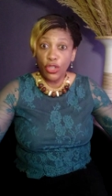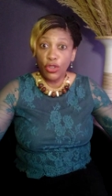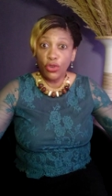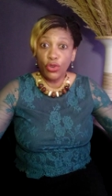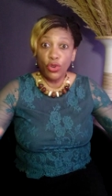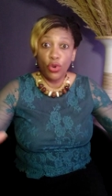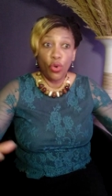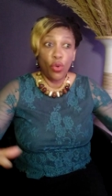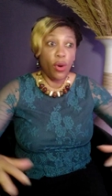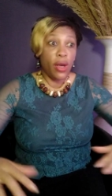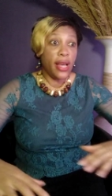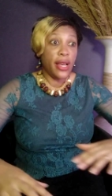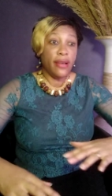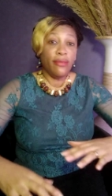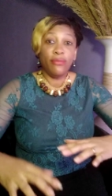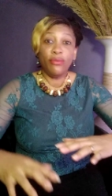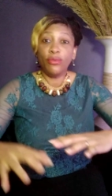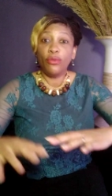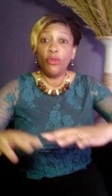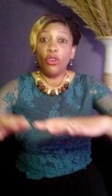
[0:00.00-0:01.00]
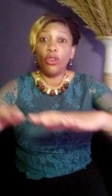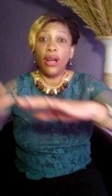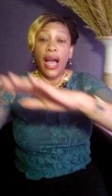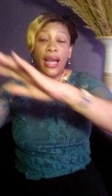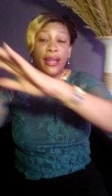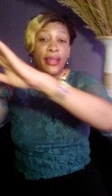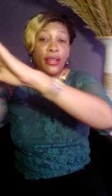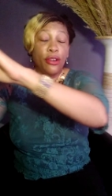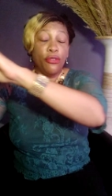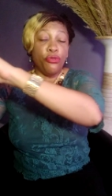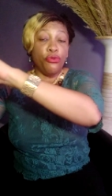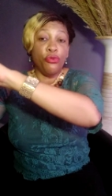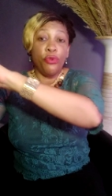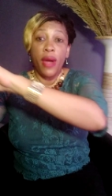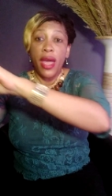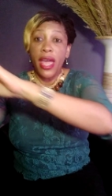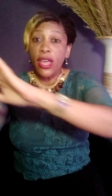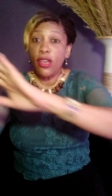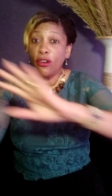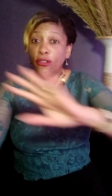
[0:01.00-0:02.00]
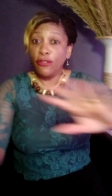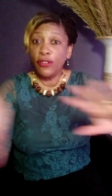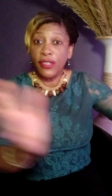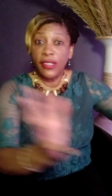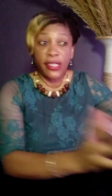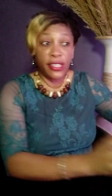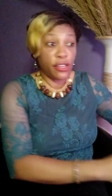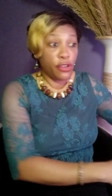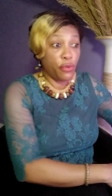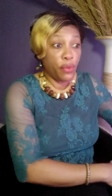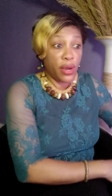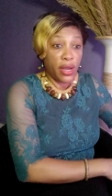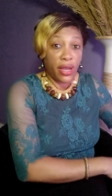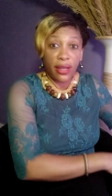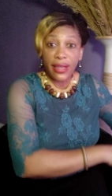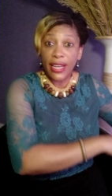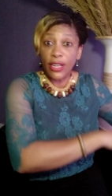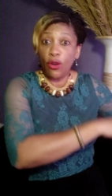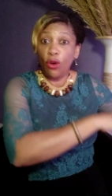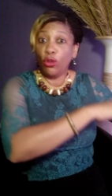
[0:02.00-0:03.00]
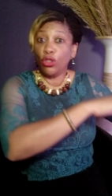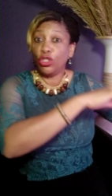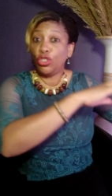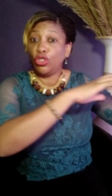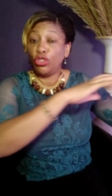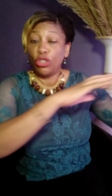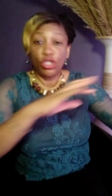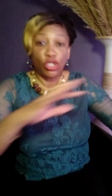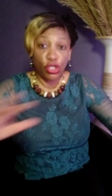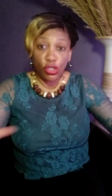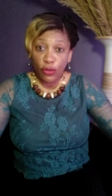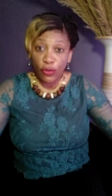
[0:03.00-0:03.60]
an array of cereal and all sorts